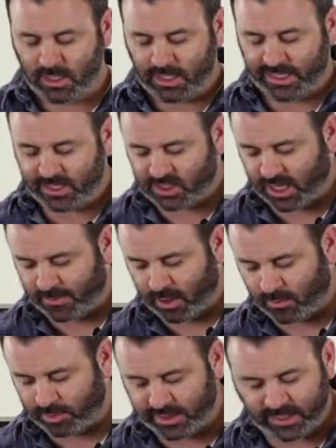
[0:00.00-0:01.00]
Each tine
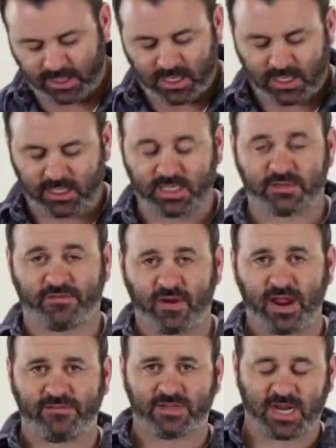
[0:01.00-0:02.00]
mount plate gets
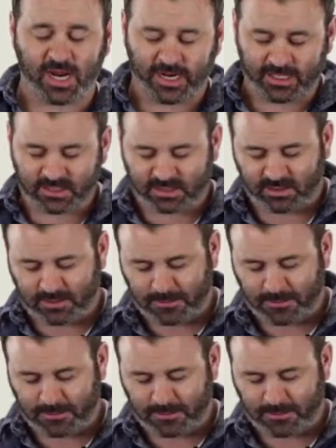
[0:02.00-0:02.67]
5 tines.